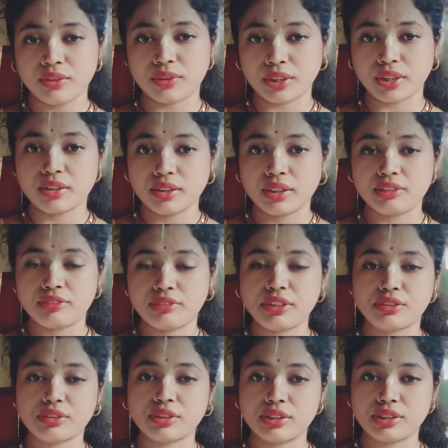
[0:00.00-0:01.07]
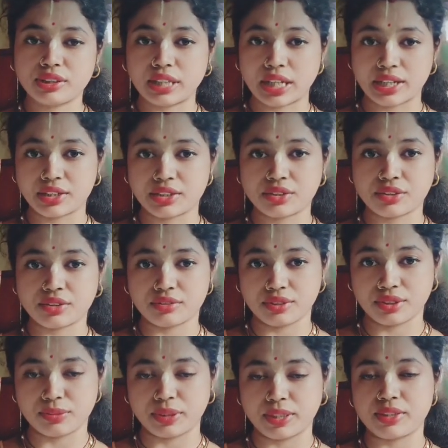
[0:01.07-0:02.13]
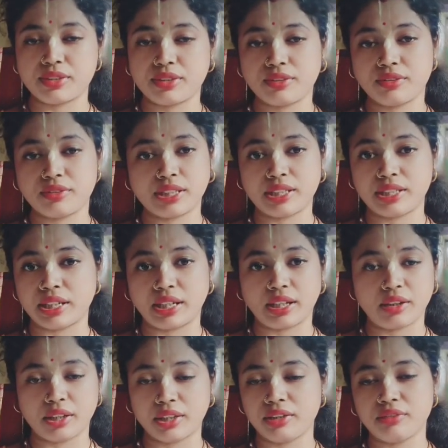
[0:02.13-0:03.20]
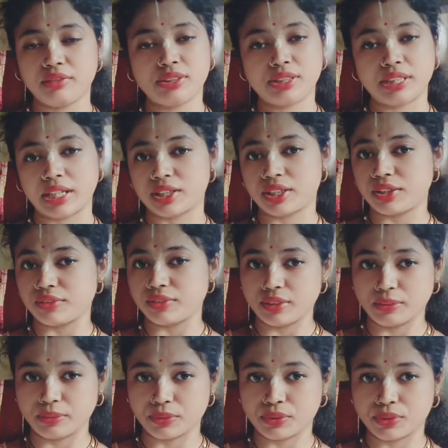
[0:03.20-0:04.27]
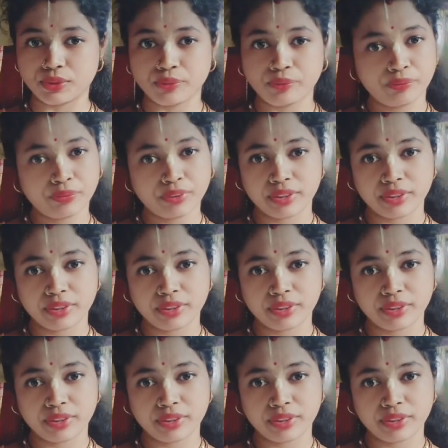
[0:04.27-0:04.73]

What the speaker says: Okay, if we draw the direction of the space, so in any of this direction it will approach.